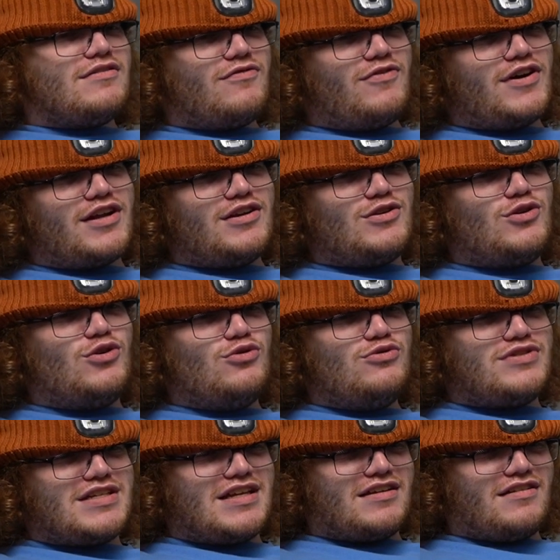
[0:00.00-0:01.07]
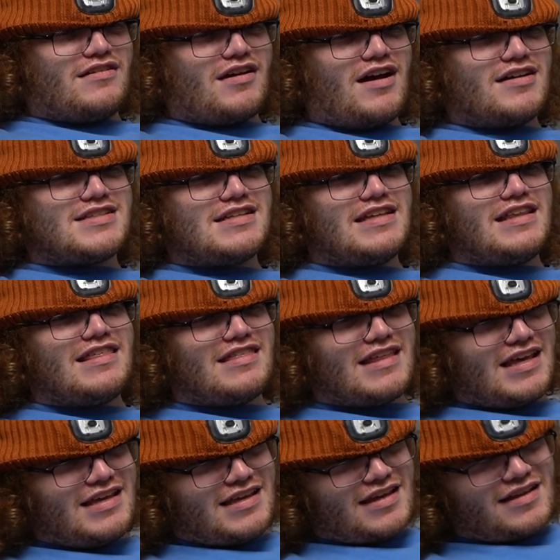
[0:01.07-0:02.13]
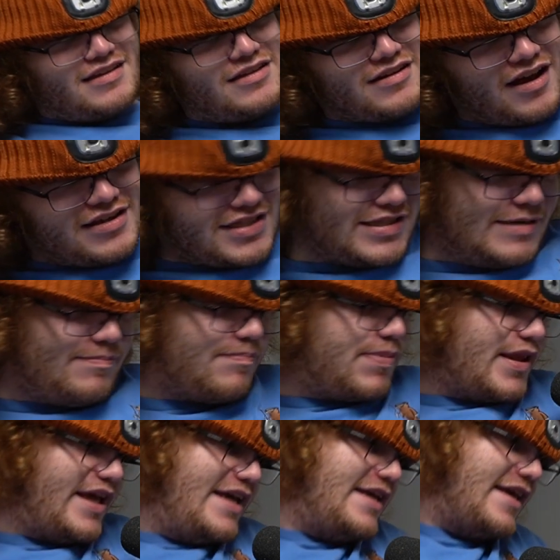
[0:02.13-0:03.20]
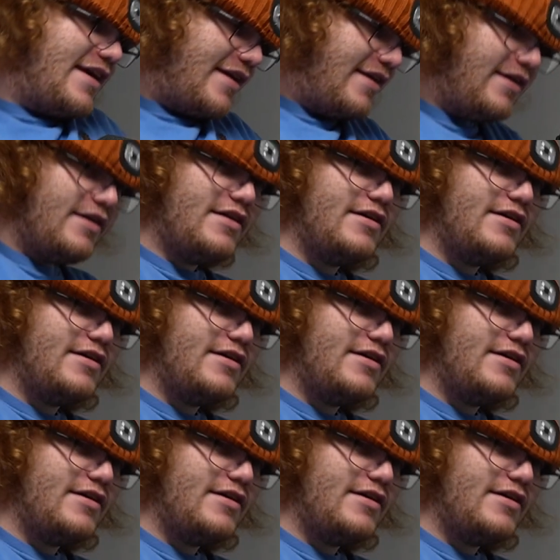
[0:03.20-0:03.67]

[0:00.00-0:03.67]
You're fucking goosing. You're constantly thinking. You're constantly blinking,